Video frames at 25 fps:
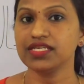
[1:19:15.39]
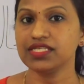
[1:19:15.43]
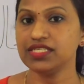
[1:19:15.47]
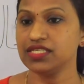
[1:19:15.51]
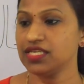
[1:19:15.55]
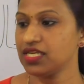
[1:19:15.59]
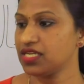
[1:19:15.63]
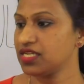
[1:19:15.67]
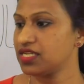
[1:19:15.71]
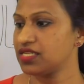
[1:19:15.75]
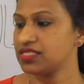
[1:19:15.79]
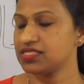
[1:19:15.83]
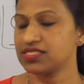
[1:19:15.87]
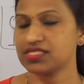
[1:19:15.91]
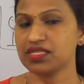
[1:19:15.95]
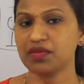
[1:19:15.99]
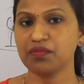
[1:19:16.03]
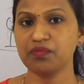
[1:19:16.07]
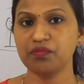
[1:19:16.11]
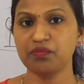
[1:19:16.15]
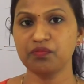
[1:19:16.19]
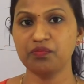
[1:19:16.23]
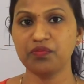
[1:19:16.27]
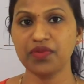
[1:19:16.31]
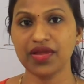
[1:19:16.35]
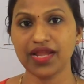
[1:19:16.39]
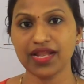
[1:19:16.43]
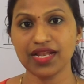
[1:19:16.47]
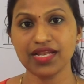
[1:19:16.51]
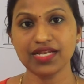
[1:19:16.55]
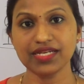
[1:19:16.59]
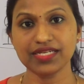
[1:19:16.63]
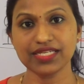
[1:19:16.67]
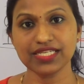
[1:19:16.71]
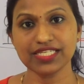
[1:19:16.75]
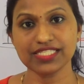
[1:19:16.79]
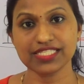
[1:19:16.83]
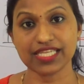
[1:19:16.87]
here some
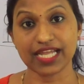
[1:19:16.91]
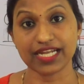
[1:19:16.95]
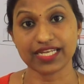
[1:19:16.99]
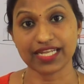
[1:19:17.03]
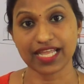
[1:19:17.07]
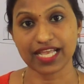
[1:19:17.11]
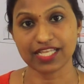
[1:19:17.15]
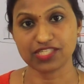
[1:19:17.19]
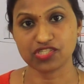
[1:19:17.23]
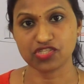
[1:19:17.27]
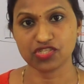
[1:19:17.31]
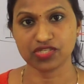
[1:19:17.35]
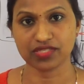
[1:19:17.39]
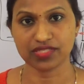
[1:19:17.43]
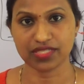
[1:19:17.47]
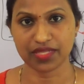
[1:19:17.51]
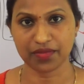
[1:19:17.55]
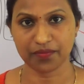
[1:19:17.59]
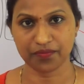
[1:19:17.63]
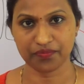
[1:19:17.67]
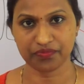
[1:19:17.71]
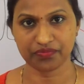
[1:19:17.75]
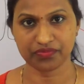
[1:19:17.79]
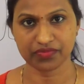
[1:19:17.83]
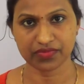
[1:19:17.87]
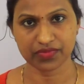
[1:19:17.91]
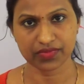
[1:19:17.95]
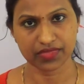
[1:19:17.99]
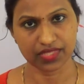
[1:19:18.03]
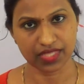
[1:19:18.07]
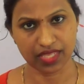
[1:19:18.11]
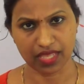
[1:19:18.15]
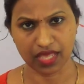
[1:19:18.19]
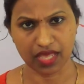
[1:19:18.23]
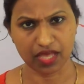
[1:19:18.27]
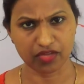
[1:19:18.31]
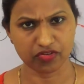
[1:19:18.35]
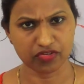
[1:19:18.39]
belt is attaching them.
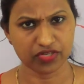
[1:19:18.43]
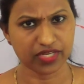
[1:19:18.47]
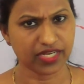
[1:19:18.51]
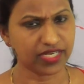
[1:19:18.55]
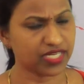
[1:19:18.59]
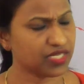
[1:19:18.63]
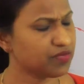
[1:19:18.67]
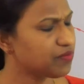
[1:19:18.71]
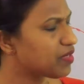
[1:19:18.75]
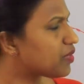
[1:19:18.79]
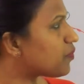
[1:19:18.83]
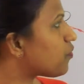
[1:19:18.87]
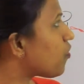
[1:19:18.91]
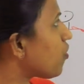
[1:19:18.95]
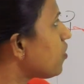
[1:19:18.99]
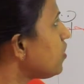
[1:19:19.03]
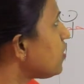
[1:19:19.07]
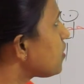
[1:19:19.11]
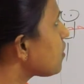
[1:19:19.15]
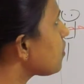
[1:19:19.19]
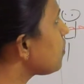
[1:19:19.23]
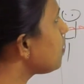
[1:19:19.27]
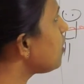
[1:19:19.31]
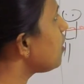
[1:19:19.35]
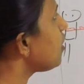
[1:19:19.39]
Are you getting my point?